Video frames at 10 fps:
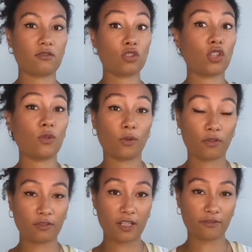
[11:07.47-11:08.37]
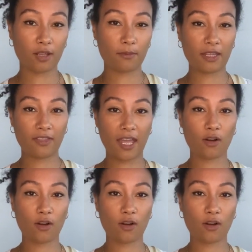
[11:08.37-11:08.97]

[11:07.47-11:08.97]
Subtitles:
two or three of them in their